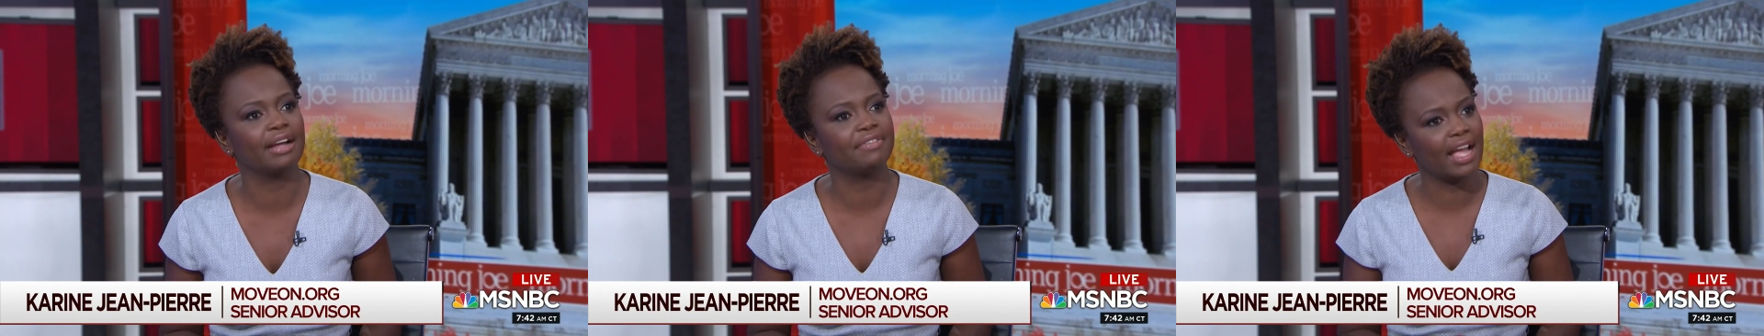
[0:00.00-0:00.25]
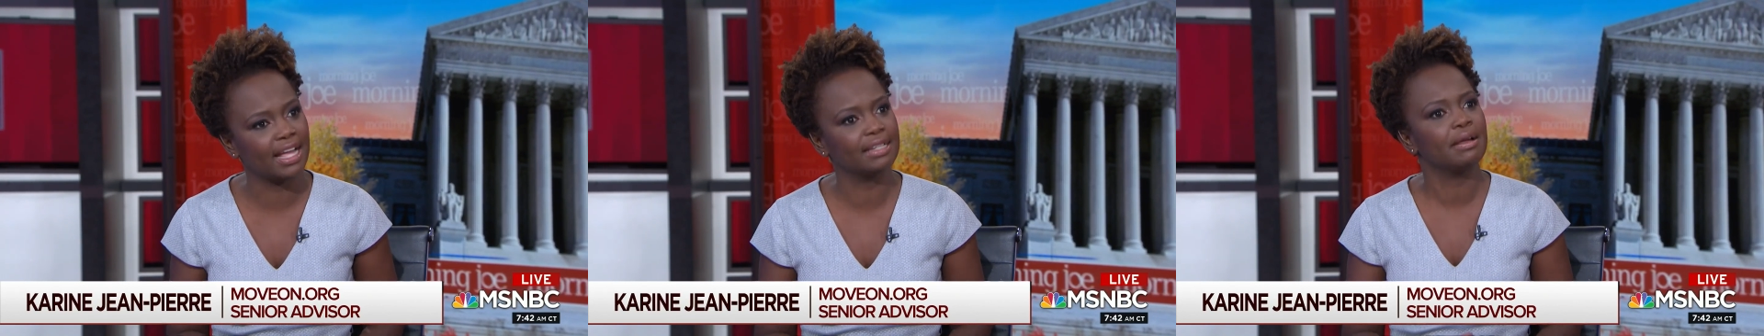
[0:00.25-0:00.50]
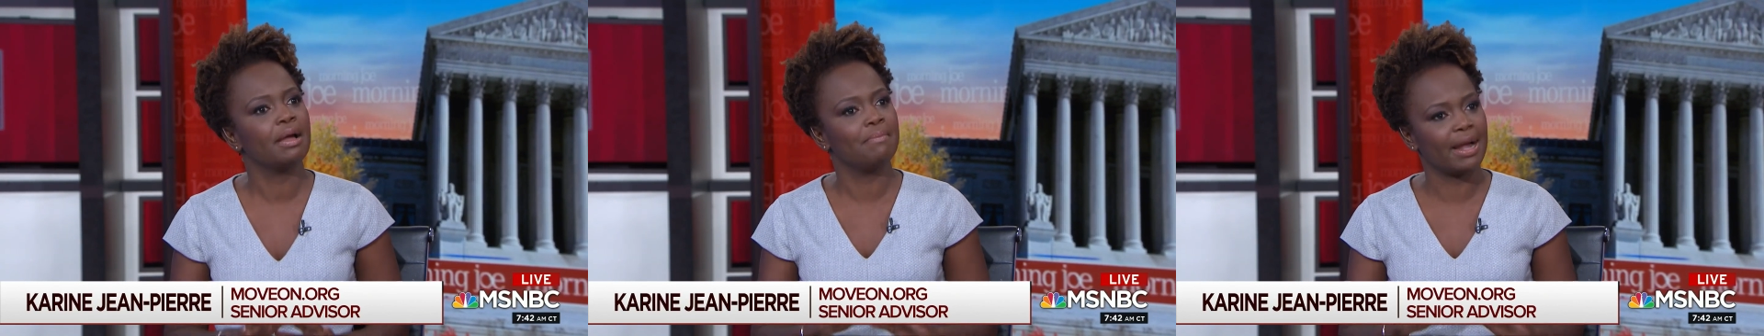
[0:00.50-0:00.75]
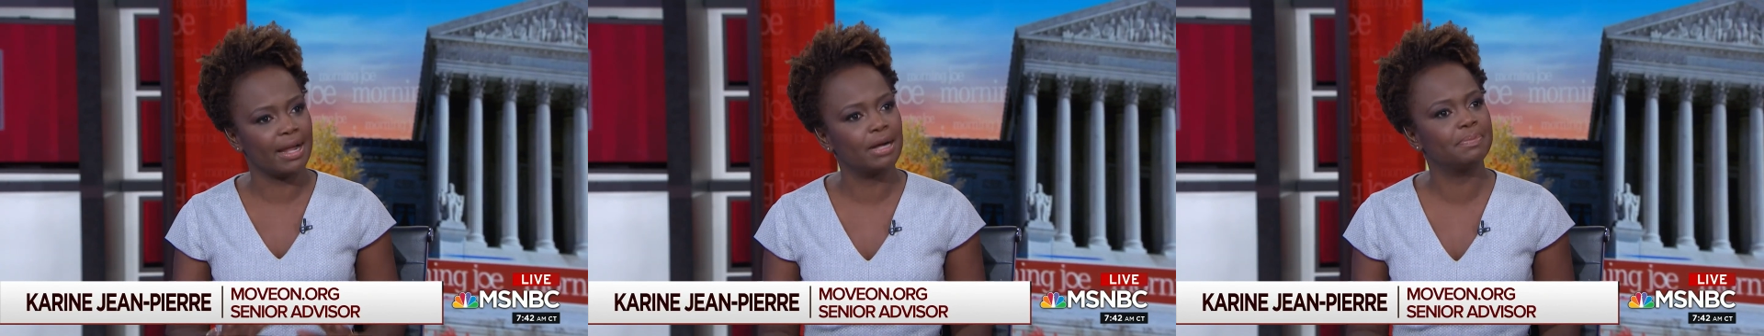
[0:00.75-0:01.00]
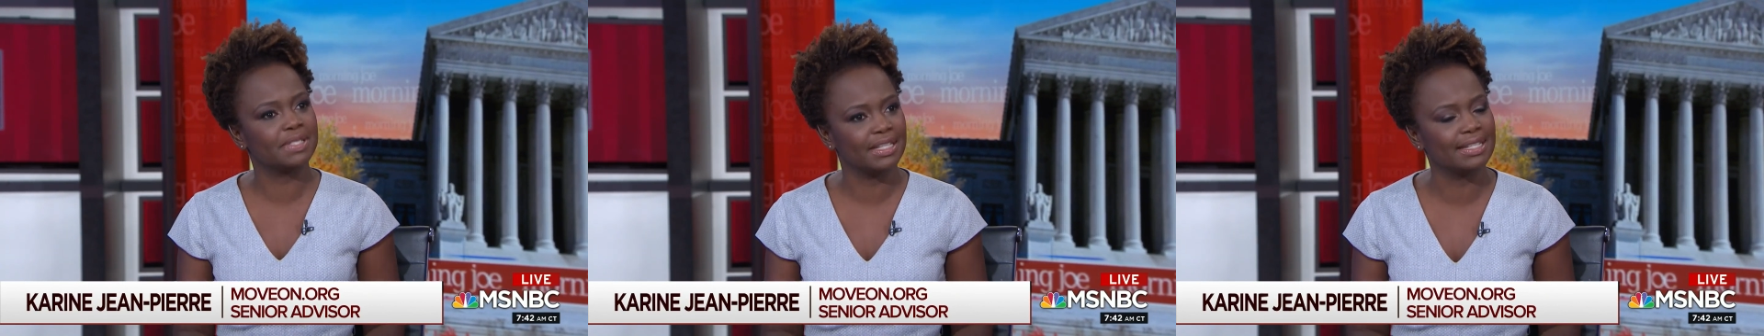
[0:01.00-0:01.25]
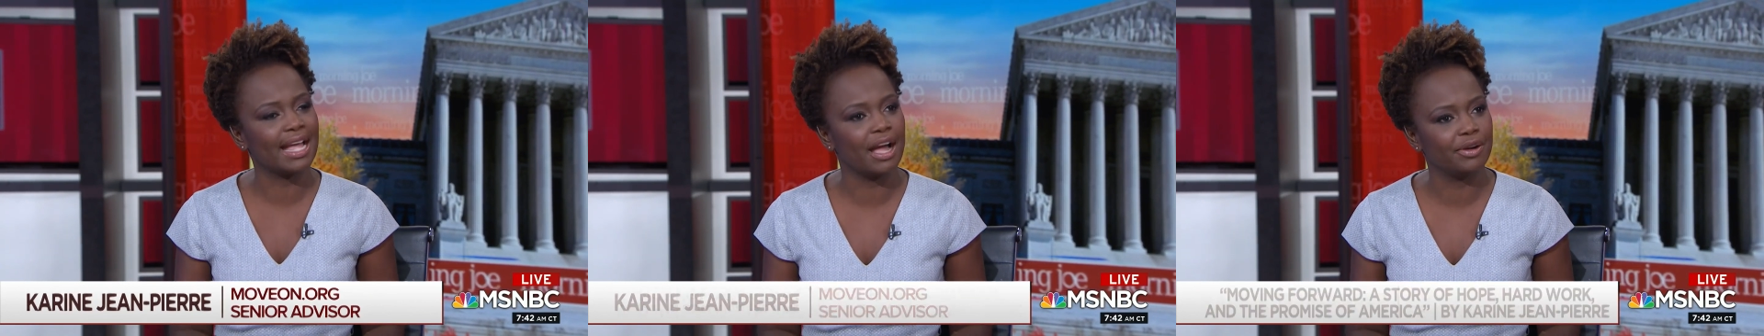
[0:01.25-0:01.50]
I've had my ups
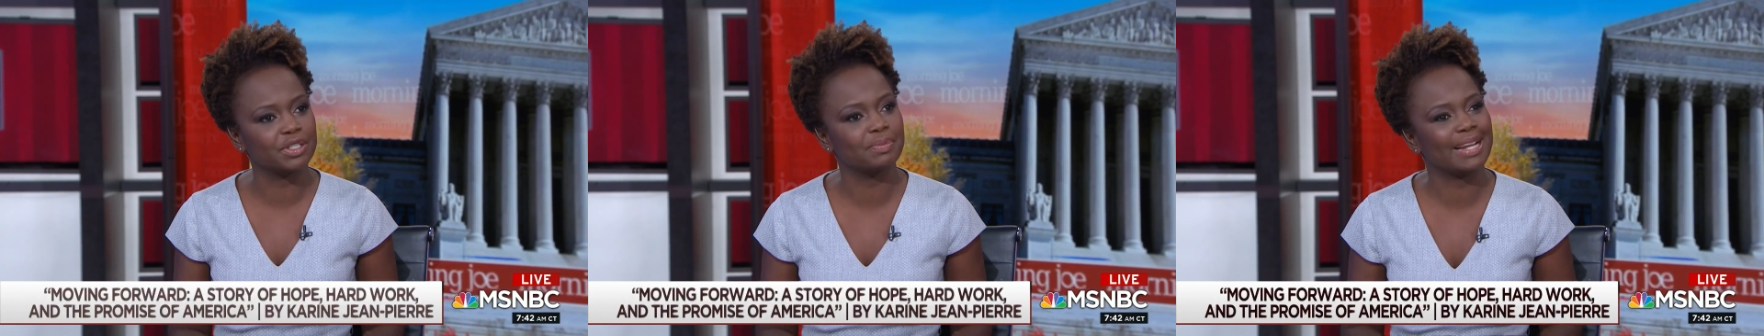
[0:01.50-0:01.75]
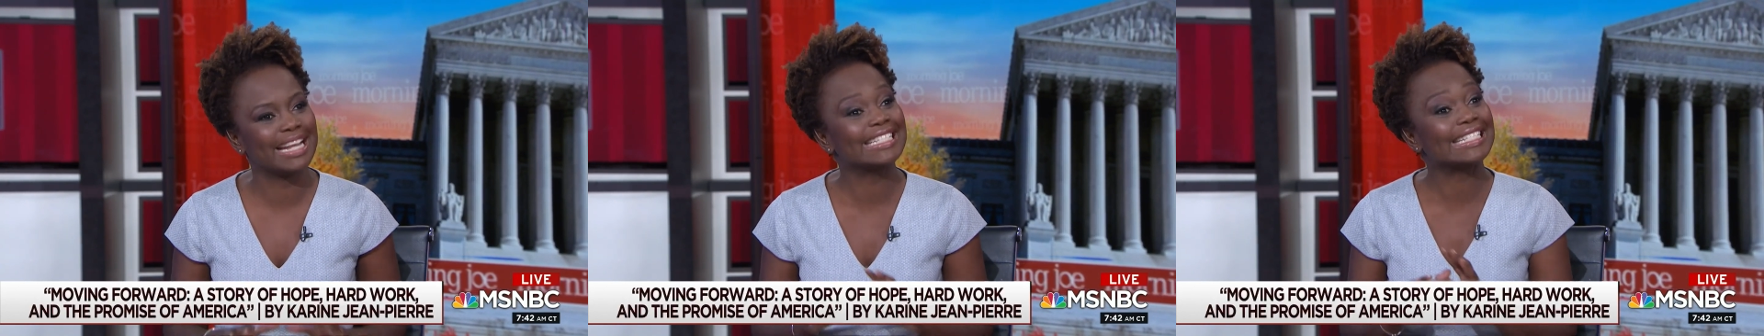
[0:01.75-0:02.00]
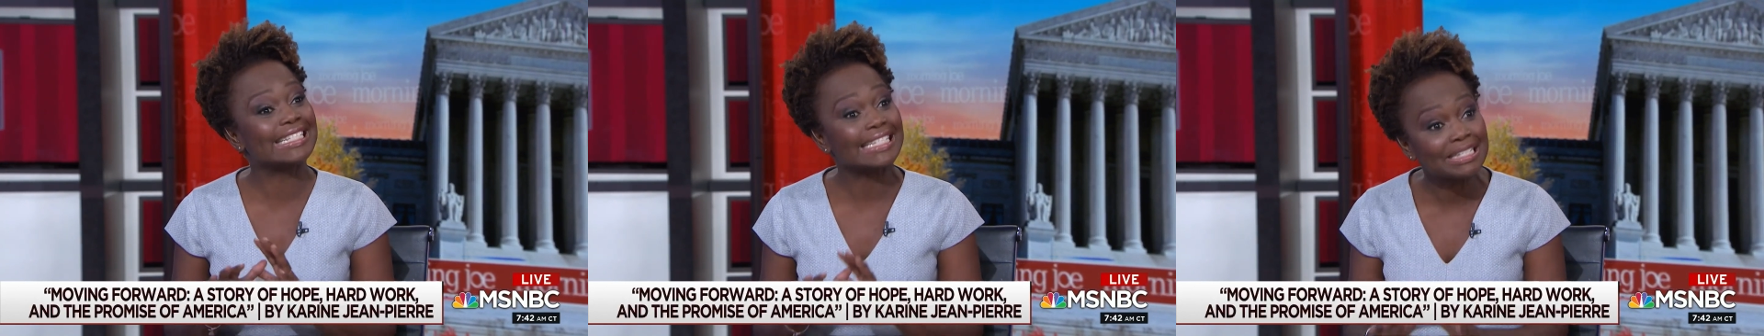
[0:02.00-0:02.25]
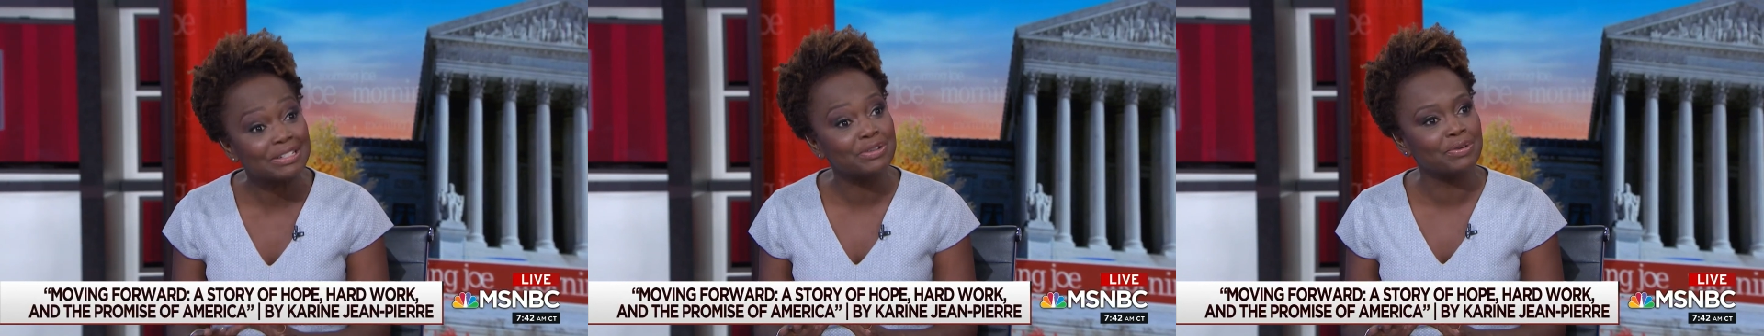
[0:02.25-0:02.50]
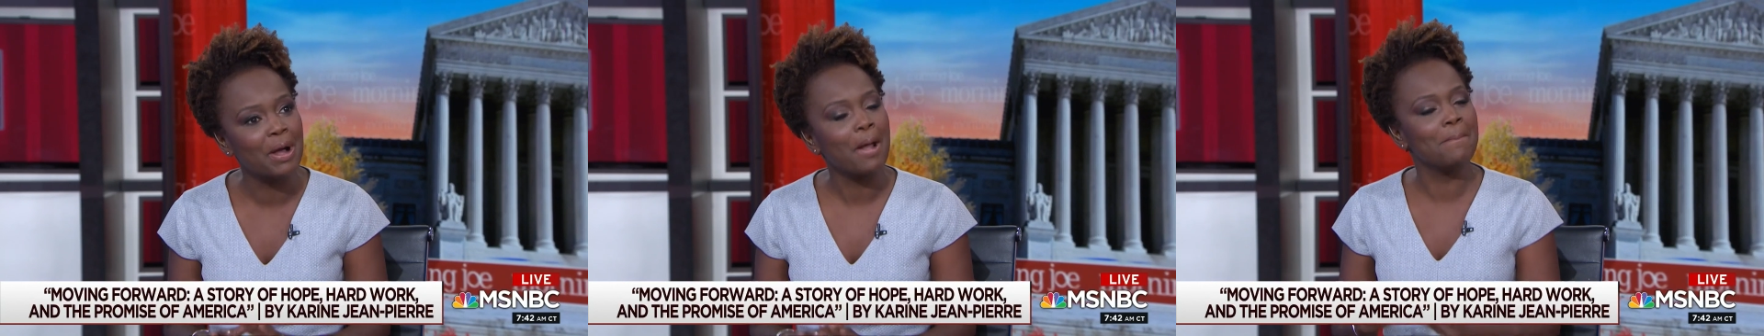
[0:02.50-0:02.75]
and downs, but I still